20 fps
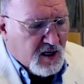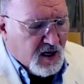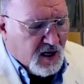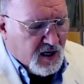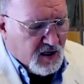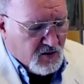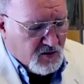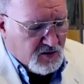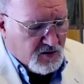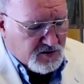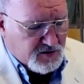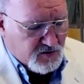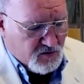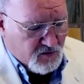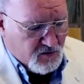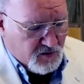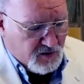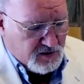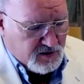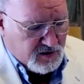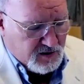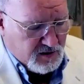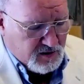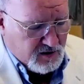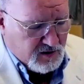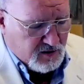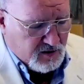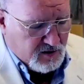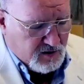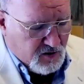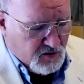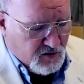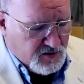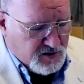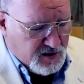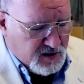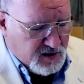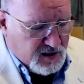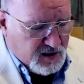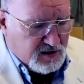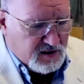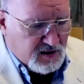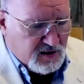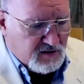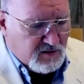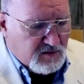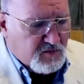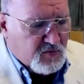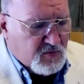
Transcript: I also want you to know that he did